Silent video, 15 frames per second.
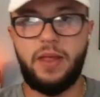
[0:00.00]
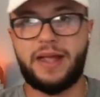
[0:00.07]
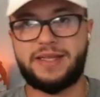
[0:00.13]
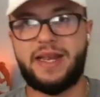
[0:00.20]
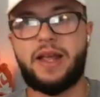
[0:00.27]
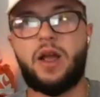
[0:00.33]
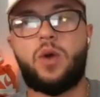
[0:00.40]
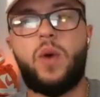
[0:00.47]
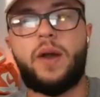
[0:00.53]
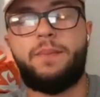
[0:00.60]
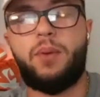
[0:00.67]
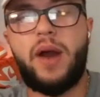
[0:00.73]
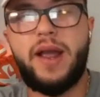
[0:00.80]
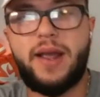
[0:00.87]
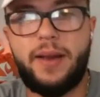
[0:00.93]
Let's take a
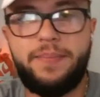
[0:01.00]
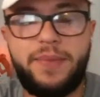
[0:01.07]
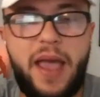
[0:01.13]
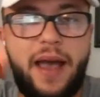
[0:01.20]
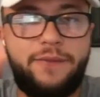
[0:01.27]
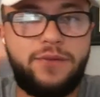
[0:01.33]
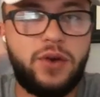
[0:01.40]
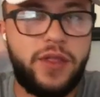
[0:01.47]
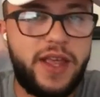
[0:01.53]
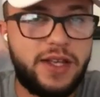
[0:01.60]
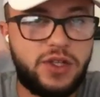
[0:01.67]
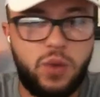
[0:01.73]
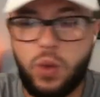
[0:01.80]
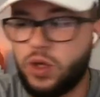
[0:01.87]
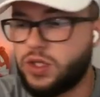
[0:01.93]
quick break. After this,